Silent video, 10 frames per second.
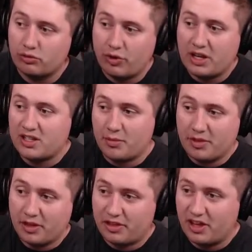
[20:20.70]
raise
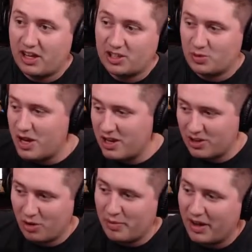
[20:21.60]
up the things. We
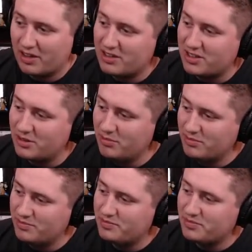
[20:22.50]
can go balance
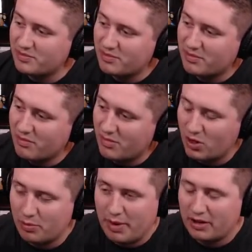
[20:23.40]
him.
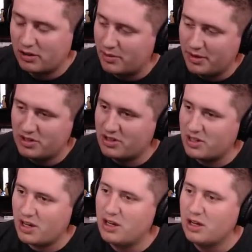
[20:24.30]
Or battle him, I should
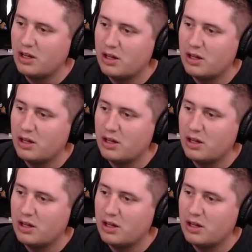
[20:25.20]
say.